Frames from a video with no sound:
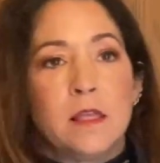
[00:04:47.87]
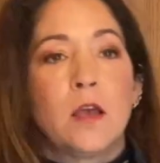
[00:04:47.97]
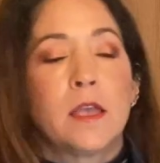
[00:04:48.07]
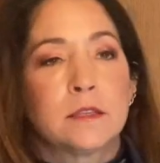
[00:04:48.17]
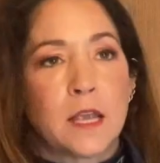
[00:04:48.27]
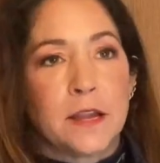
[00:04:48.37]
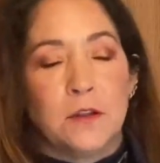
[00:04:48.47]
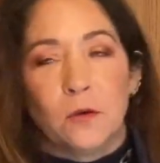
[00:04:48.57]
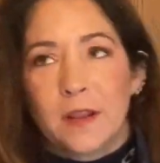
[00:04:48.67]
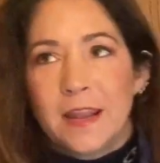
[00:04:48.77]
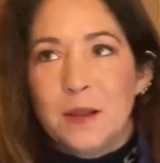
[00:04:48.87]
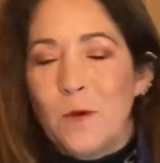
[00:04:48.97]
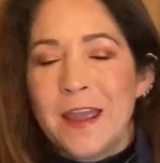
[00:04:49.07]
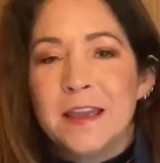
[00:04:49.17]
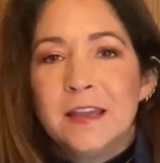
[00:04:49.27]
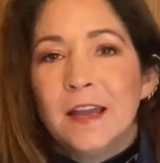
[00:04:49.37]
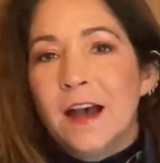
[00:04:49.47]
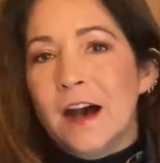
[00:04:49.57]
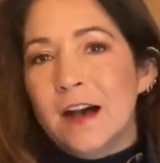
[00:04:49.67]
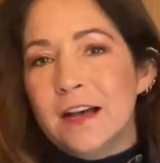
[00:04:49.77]
Side note. Anyway,
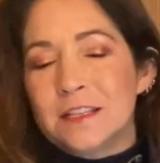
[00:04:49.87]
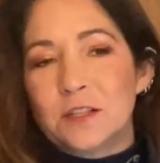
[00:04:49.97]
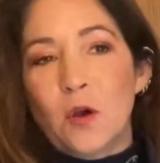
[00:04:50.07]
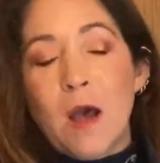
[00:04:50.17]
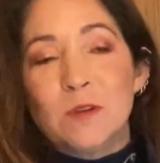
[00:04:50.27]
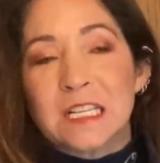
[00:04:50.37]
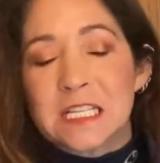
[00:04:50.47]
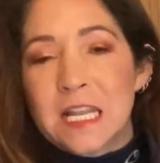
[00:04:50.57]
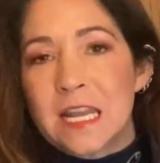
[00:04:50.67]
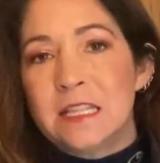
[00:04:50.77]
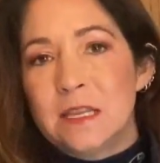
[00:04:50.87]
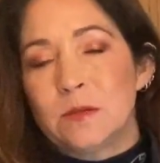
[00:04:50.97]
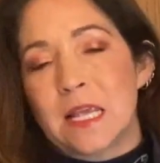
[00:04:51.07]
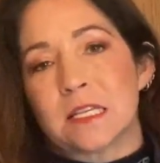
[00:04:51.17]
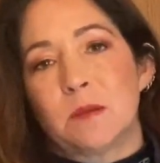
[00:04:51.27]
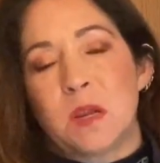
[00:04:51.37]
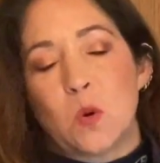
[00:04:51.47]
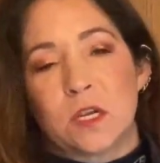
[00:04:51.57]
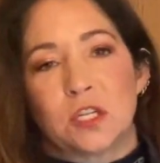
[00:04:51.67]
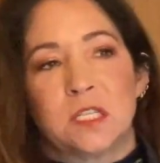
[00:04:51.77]
so I was excited that he was asking me
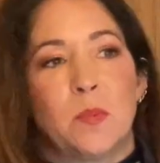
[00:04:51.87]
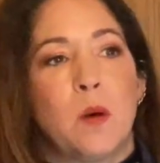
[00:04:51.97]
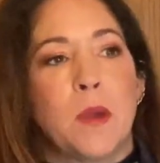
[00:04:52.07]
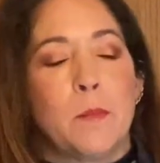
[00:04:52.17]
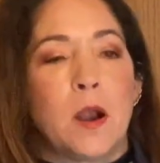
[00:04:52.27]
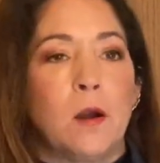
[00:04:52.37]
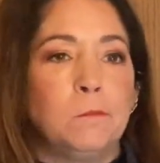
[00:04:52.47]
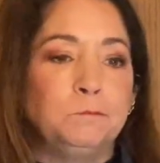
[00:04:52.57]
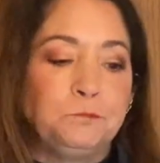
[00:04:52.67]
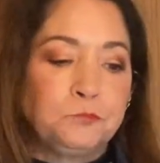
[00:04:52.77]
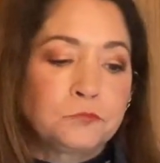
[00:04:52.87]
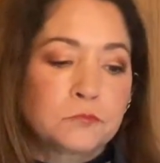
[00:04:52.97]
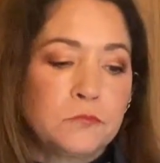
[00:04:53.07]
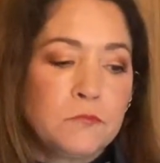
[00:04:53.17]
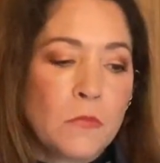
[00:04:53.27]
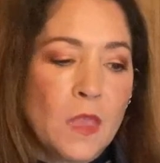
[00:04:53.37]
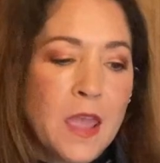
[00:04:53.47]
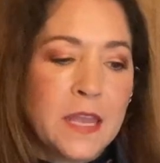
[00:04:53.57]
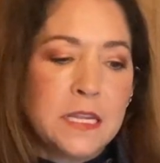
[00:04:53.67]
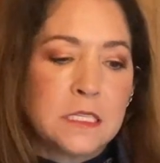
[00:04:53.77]
questions about my mare.
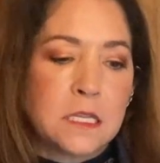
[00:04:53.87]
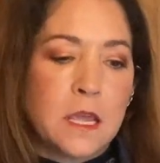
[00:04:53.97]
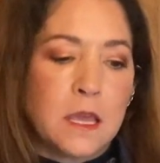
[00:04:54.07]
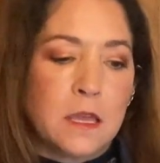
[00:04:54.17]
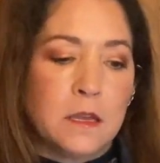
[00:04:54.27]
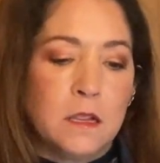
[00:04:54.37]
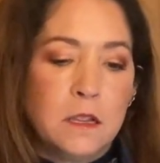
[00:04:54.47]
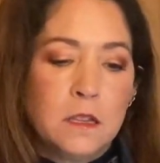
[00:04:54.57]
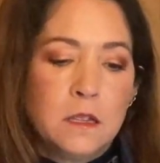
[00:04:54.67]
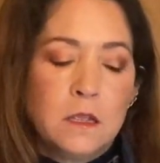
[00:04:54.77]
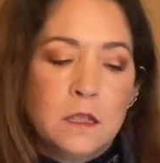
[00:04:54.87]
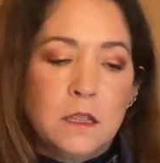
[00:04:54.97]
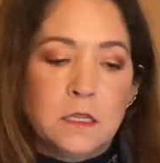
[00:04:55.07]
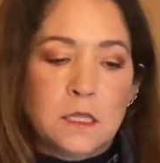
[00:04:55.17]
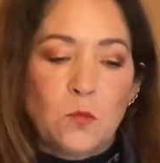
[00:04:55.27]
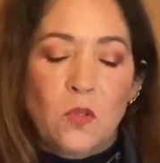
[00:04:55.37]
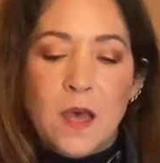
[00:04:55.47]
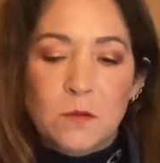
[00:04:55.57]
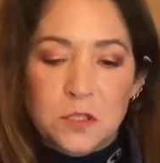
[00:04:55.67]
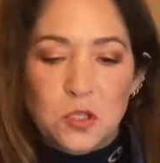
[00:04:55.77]
And he said, well, that
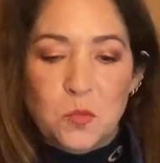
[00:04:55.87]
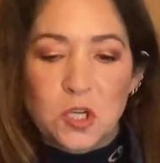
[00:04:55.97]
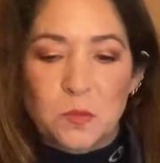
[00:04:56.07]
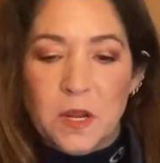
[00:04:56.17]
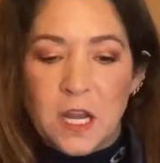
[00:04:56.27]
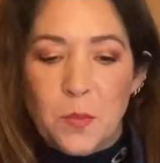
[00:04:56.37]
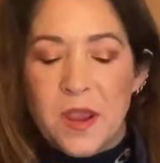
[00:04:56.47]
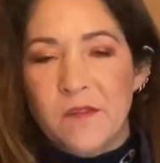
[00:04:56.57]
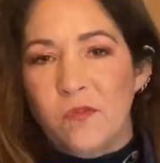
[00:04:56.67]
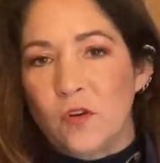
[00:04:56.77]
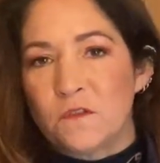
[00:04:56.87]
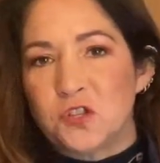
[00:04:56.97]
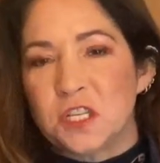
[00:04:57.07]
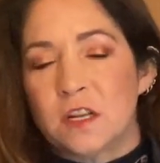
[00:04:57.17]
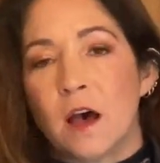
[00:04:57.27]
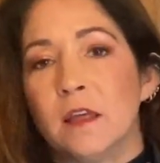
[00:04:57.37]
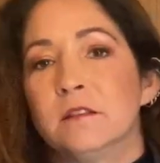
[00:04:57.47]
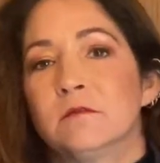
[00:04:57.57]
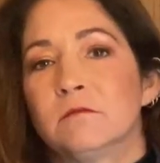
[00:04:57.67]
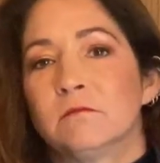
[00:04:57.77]
was too much money to pay for if she's not
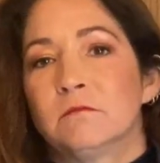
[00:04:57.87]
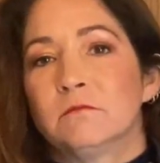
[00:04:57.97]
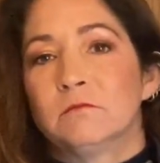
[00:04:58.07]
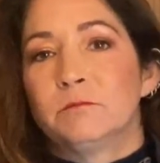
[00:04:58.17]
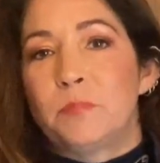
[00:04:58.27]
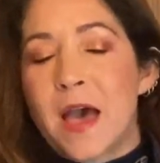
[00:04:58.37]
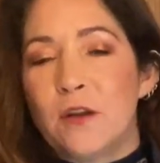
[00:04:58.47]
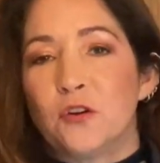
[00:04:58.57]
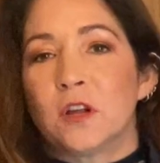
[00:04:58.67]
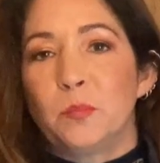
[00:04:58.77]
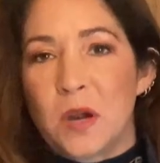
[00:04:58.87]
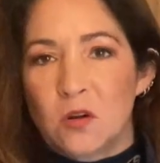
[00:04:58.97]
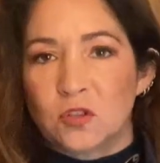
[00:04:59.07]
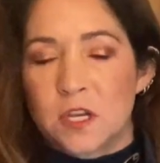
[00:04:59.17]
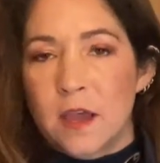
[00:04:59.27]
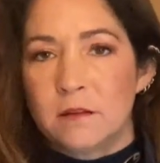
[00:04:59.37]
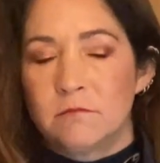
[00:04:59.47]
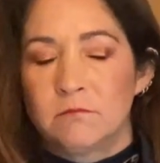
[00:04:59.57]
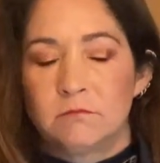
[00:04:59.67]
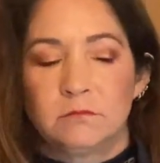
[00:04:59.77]
patterned on barrels yet.
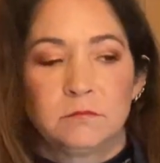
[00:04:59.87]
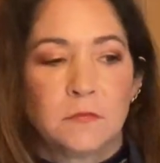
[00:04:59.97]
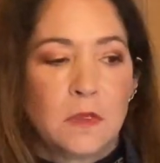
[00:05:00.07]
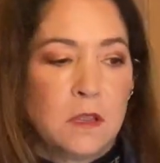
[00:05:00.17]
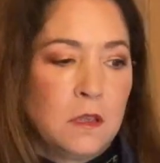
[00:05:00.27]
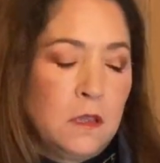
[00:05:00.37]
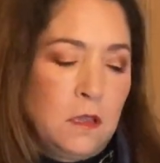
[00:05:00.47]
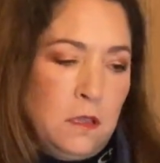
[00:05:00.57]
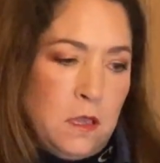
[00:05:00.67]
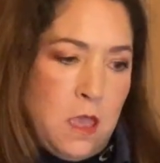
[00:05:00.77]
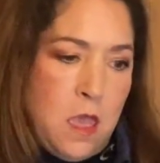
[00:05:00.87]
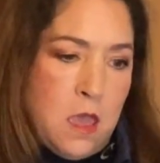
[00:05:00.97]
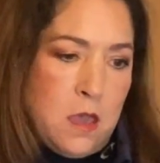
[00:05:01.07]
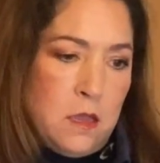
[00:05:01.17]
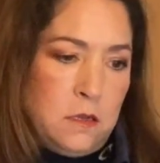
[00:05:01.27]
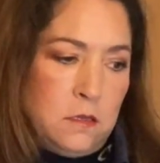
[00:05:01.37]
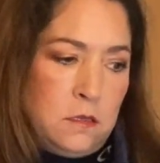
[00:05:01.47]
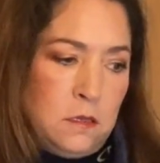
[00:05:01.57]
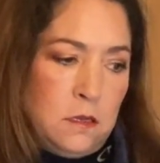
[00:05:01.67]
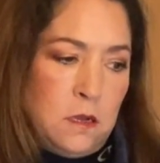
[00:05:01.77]
and
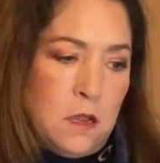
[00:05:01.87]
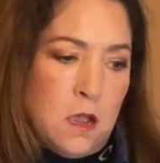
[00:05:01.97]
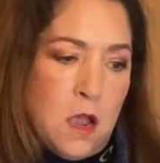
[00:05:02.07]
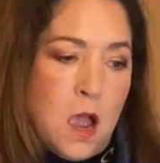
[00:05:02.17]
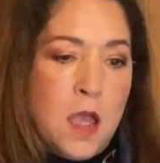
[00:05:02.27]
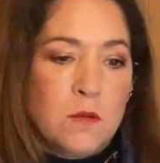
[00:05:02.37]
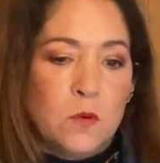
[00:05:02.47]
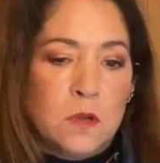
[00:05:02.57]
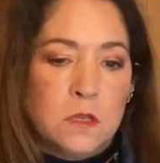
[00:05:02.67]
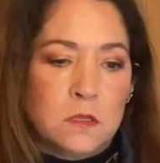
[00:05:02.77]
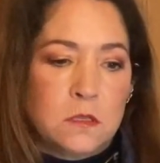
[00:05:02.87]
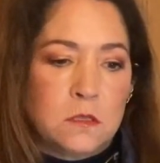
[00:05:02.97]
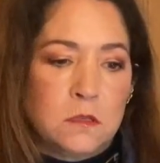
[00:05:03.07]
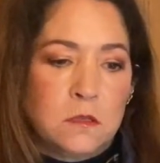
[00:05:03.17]
it was